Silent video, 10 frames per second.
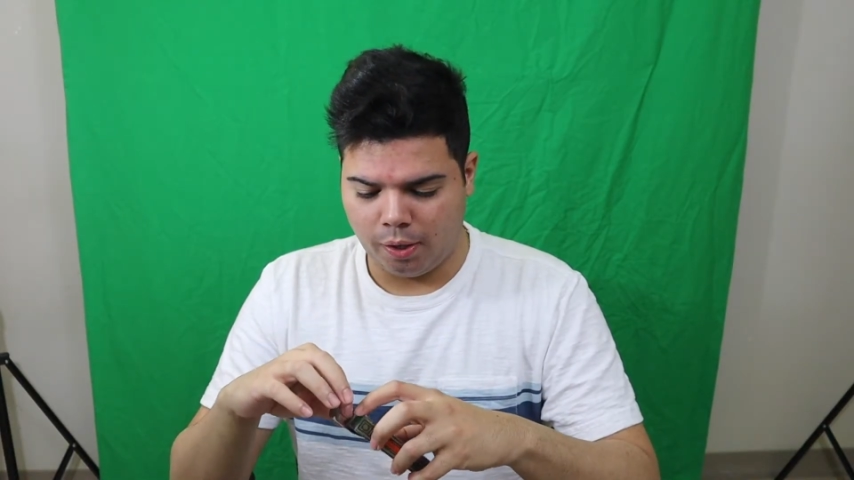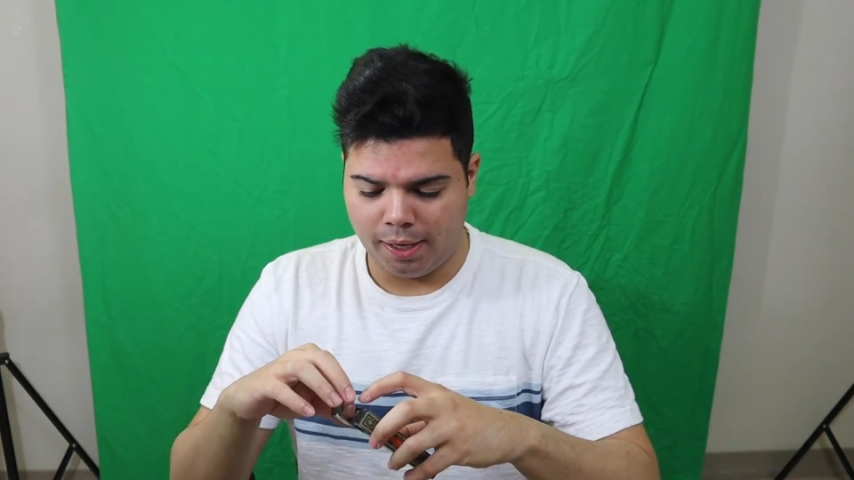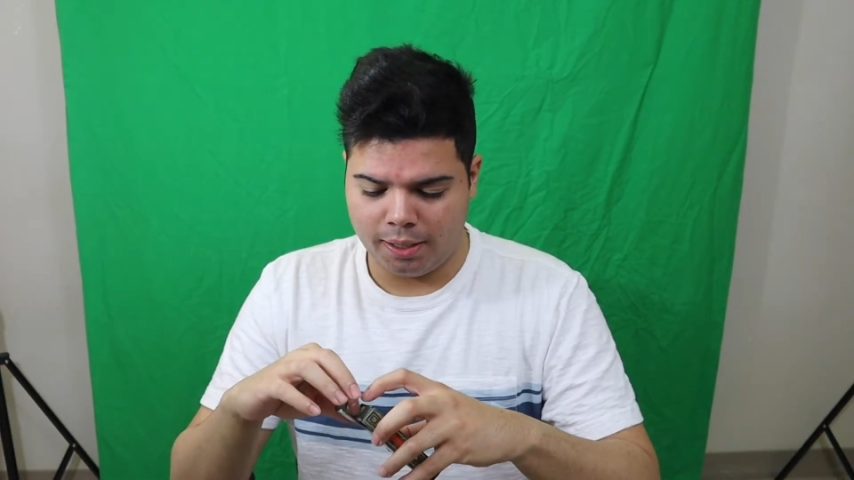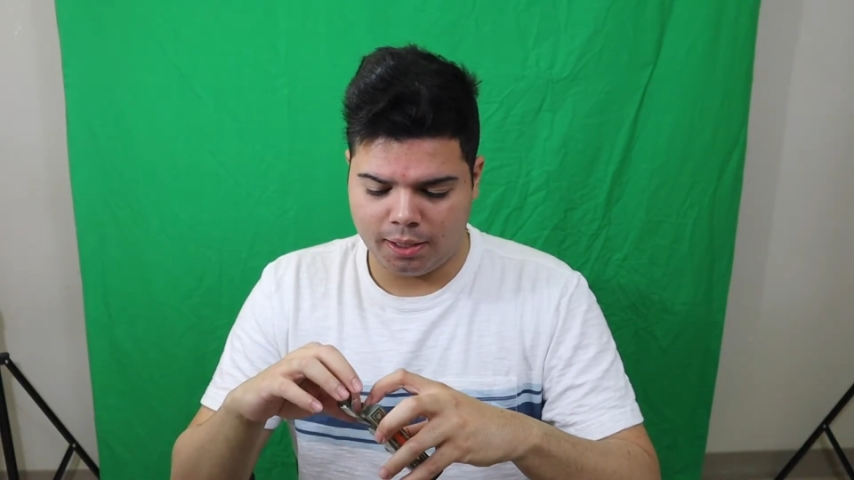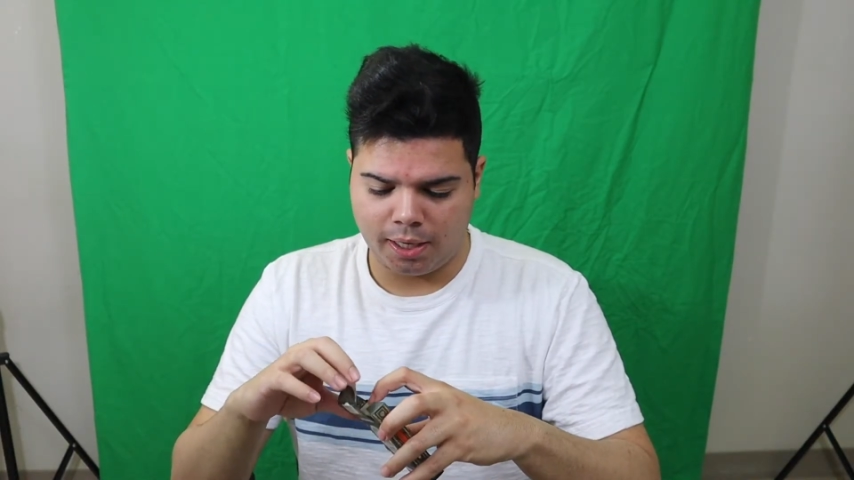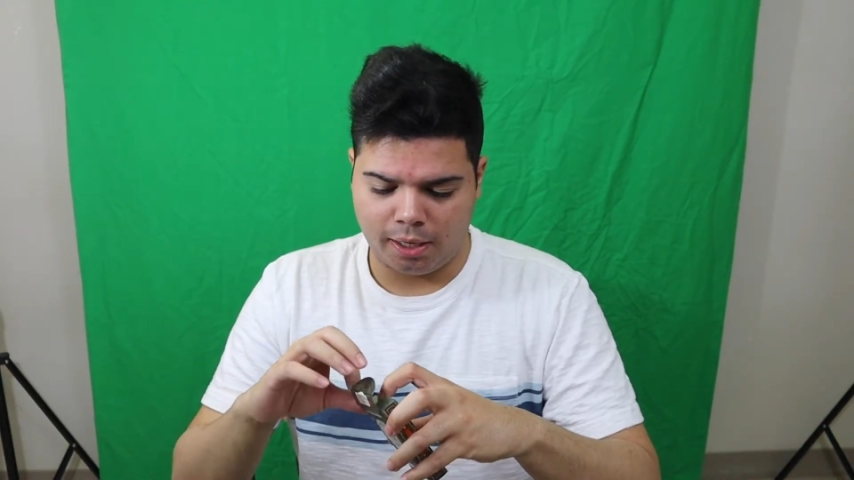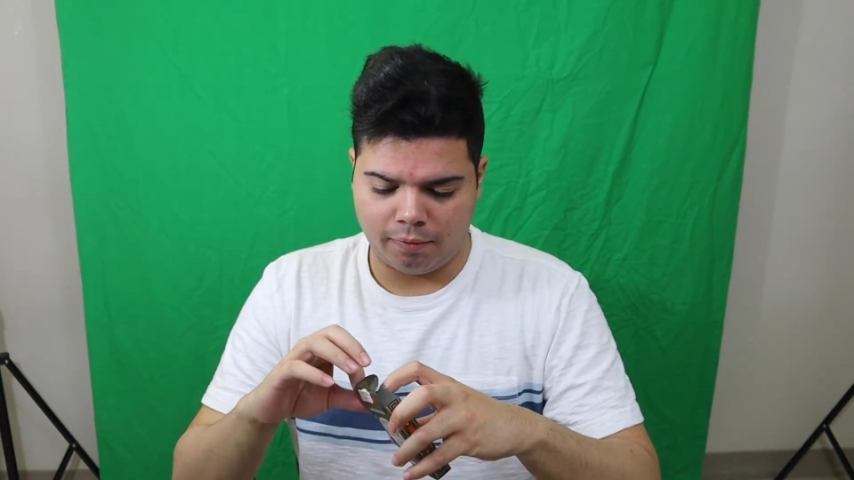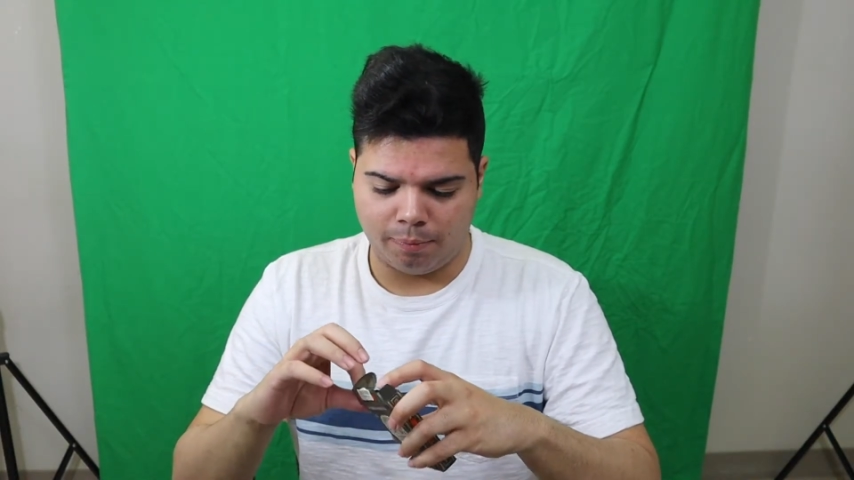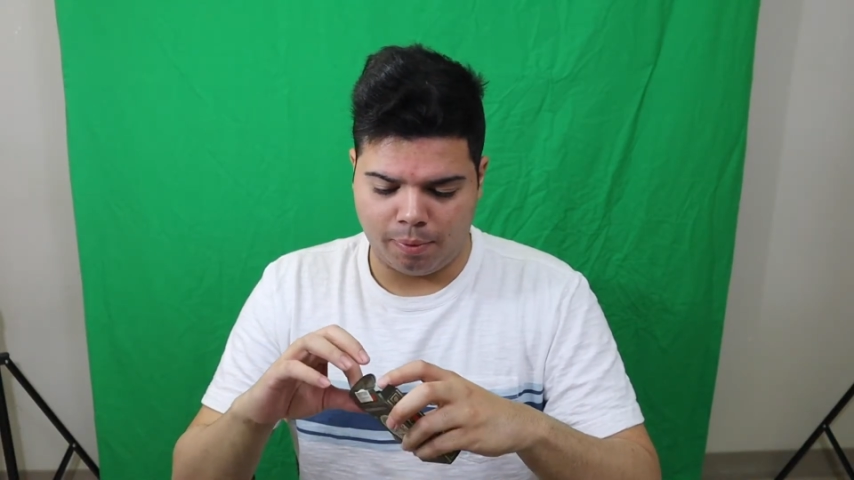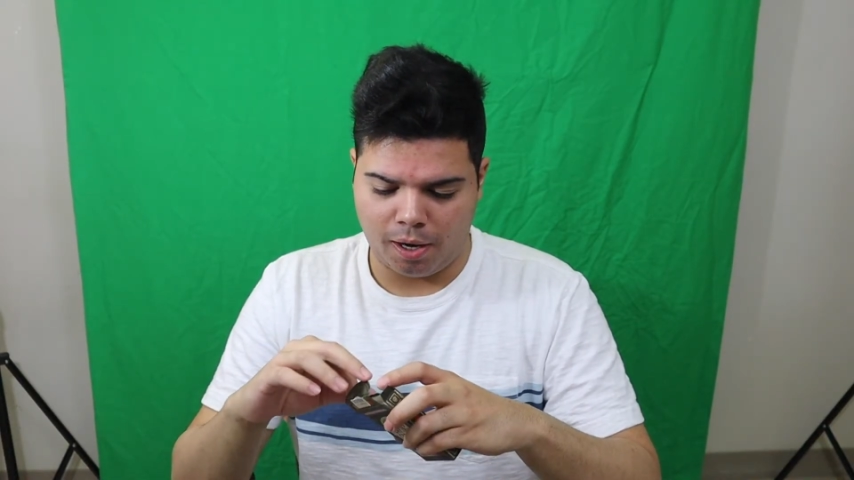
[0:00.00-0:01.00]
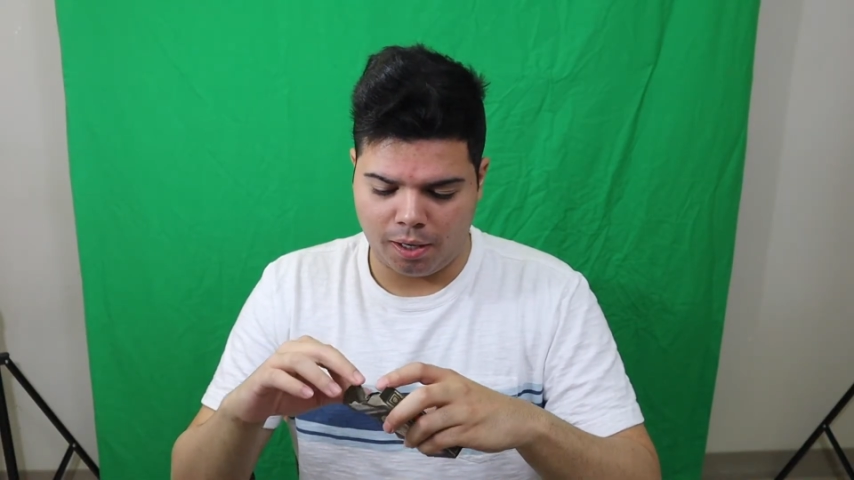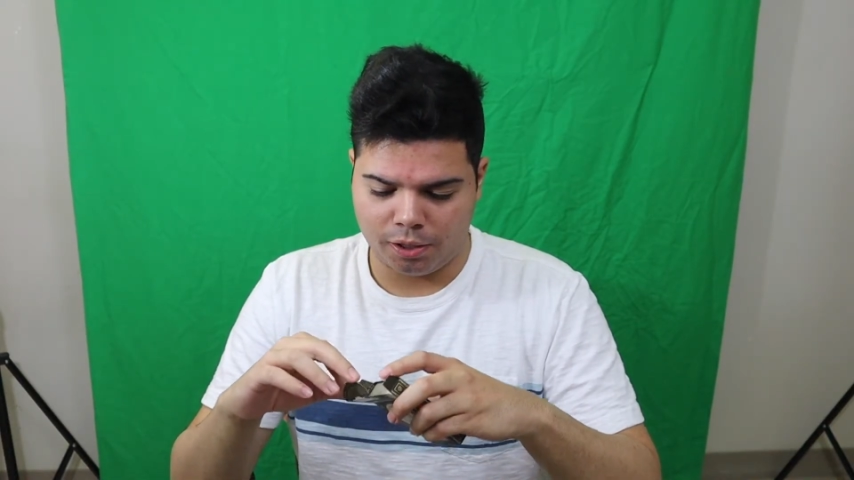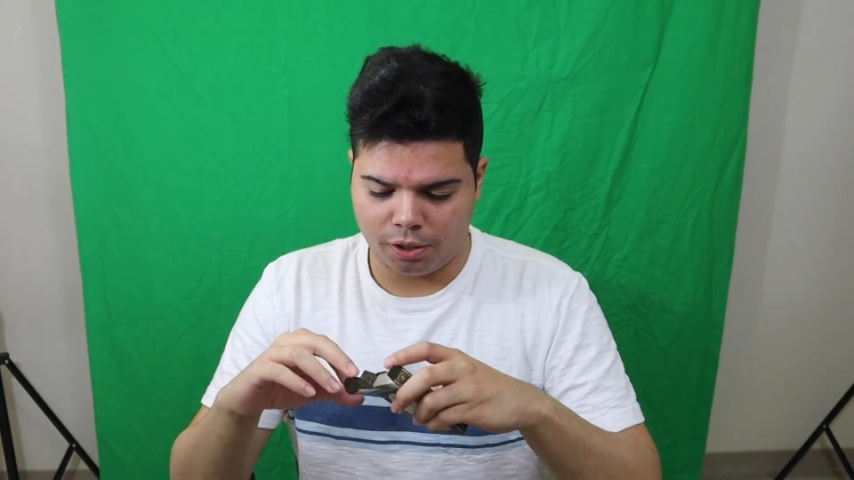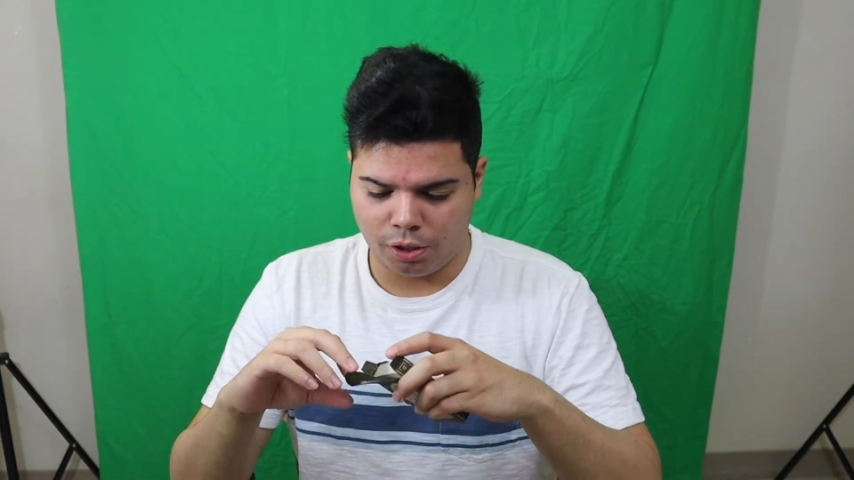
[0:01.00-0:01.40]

inside of the box,